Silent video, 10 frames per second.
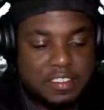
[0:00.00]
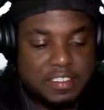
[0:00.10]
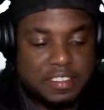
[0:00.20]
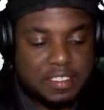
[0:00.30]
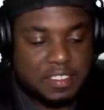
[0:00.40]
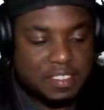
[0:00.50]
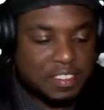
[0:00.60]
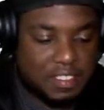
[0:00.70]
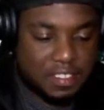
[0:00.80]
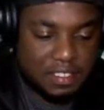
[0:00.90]

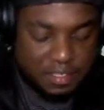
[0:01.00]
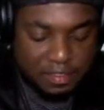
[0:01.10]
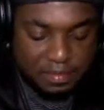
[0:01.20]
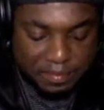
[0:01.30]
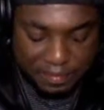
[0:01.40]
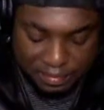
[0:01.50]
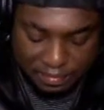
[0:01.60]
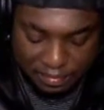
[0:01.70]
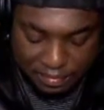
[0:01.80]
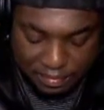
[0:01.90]

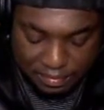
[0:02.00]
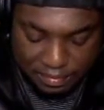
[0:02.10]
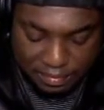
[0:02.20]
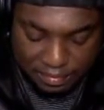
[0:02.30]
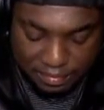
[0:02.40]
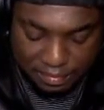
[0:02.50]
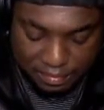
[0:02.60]
(not speaking)